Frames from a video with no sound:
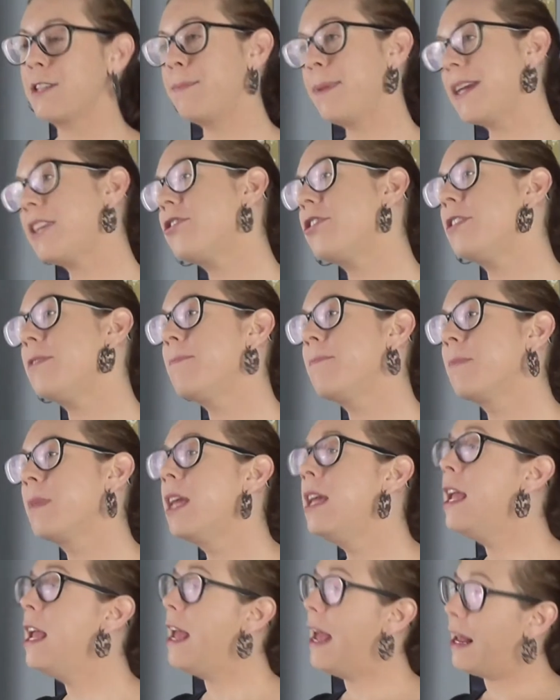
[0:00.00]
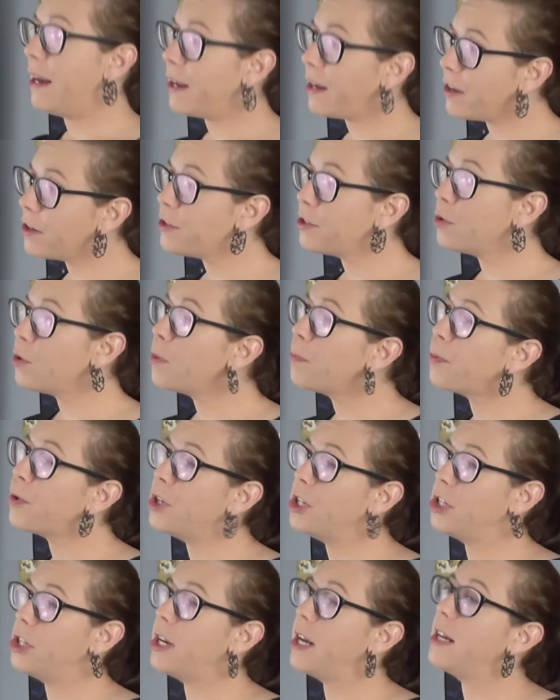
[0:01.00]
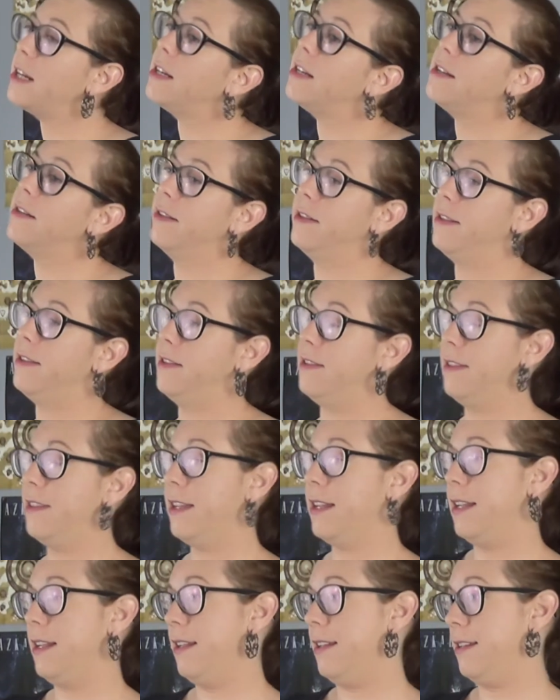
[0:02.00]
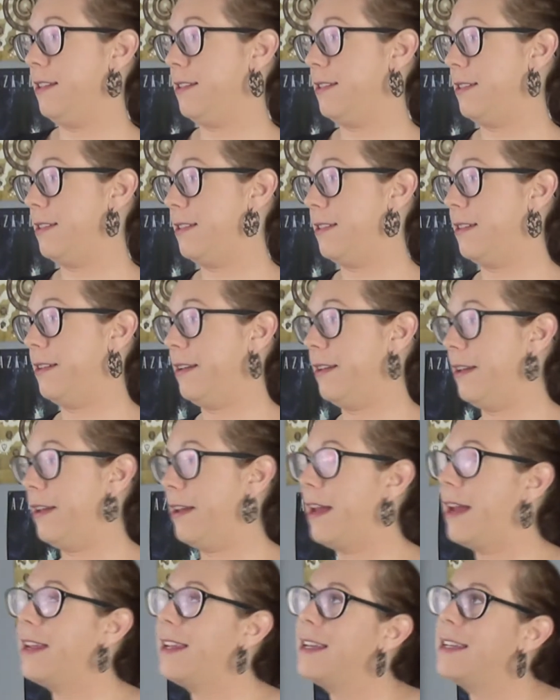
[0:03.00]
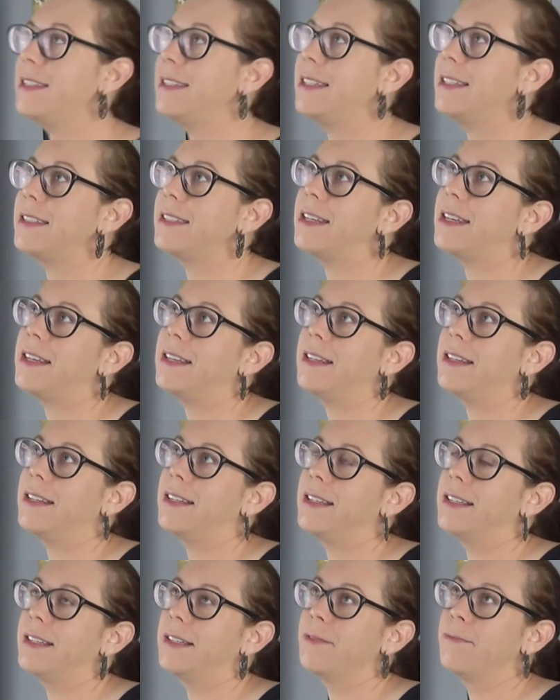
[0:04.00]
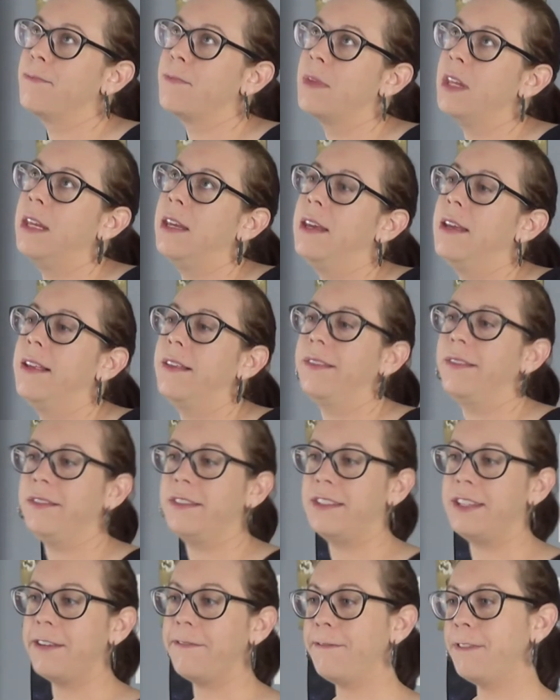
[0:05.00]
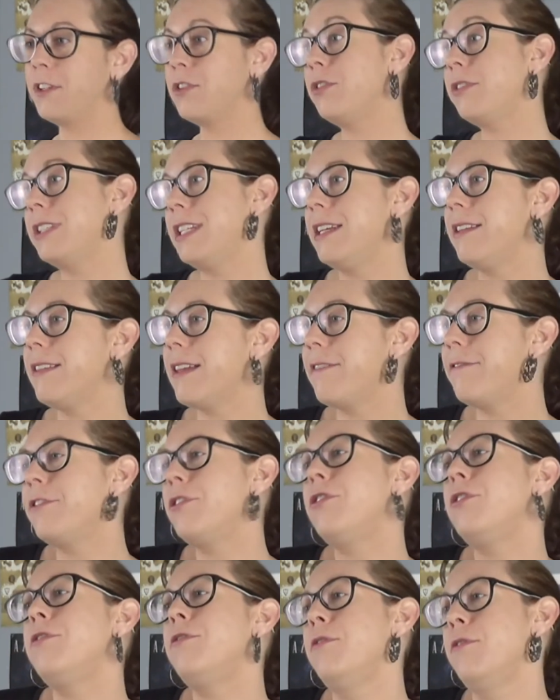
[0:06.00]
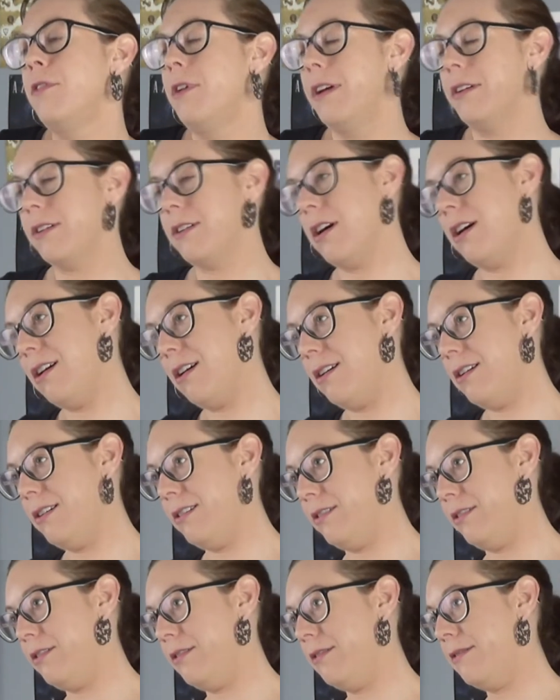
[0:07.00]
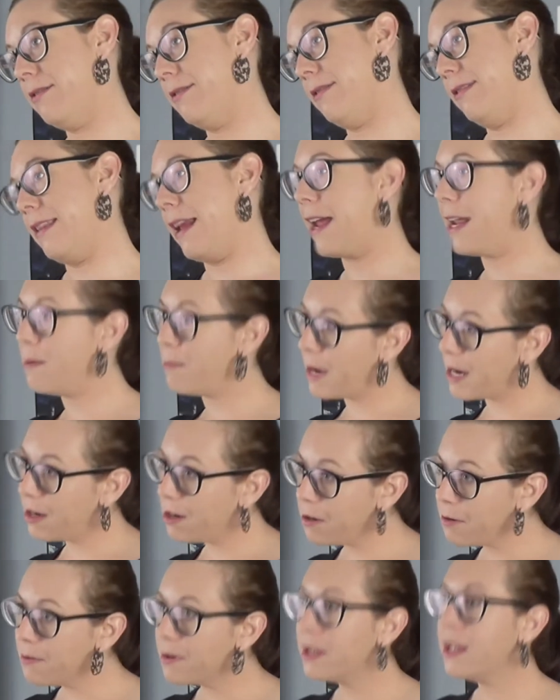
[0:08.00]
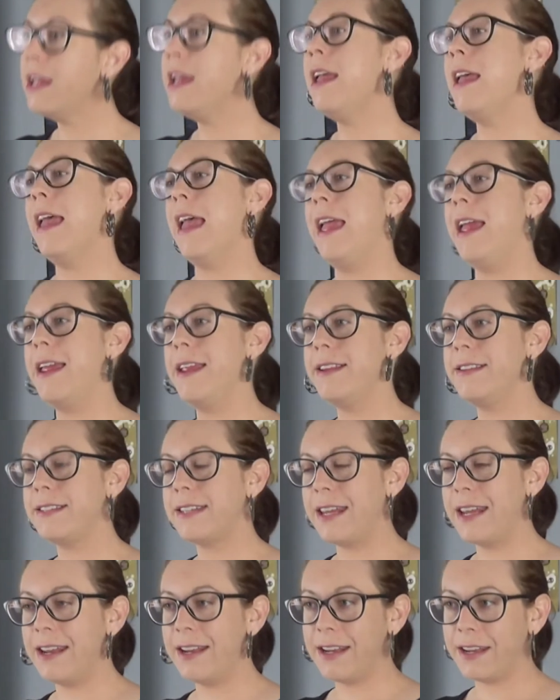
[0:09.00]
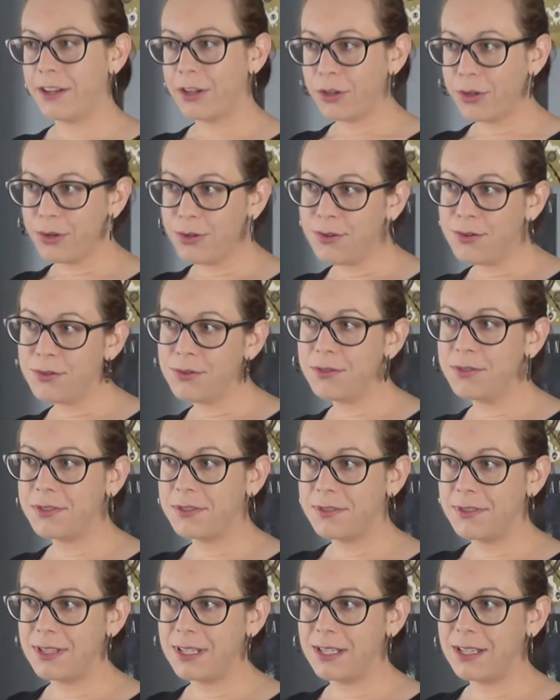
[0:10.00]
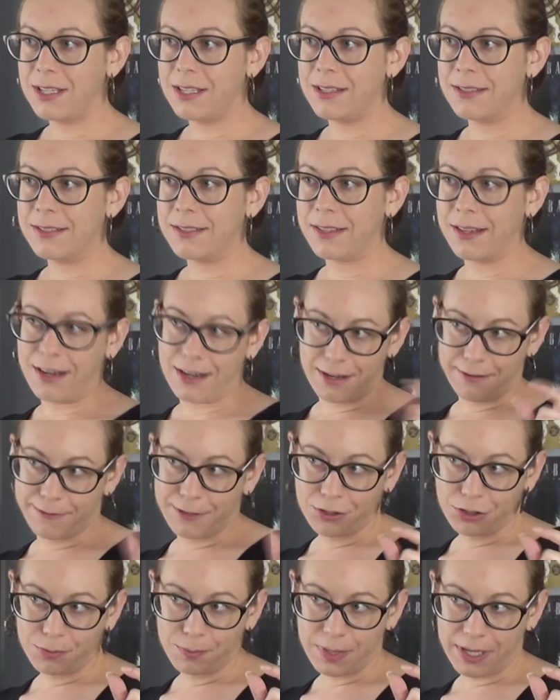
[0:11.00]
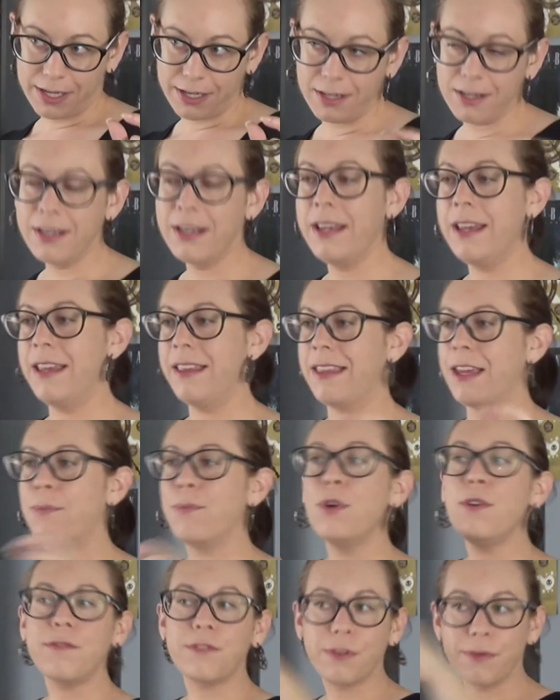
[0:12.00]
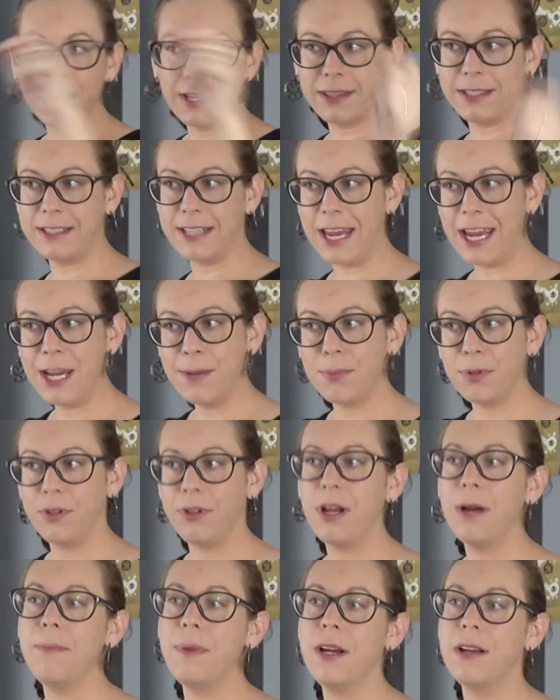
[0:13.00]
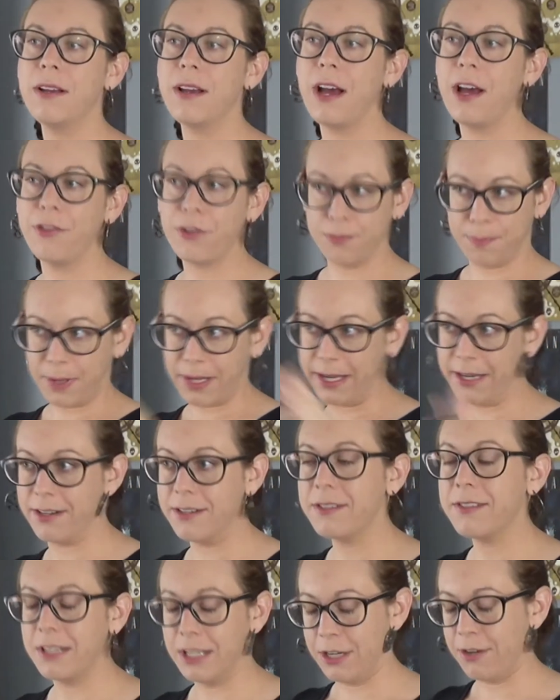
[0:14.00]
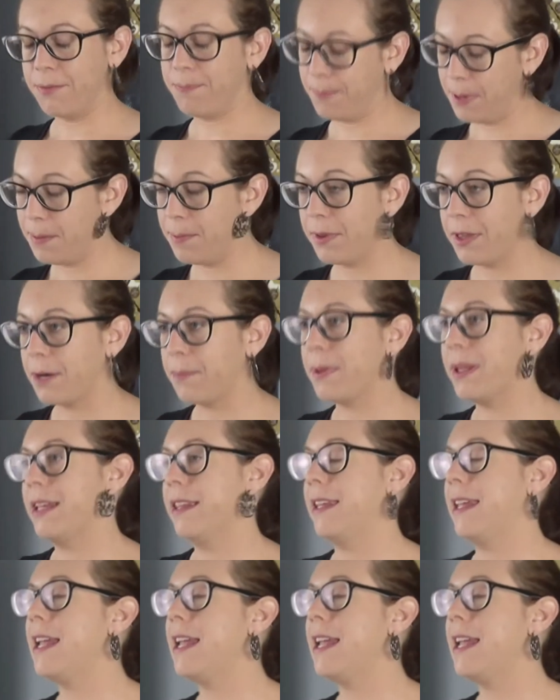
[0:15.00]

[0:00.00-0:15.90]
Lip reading: expansion. And I also appreciated this, I guess it's like a difficulty level called Nightmare. And it includes this artificial player that moves around the table among other players, people that are playing